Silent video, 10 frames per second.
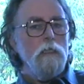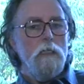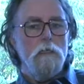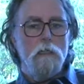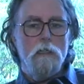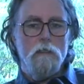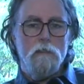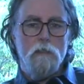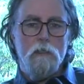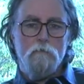
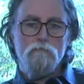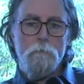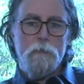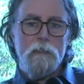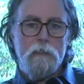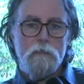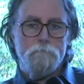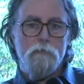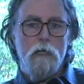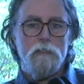in criminal
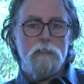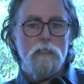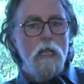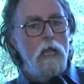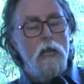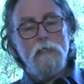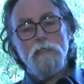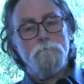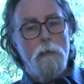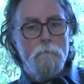enterprises, and is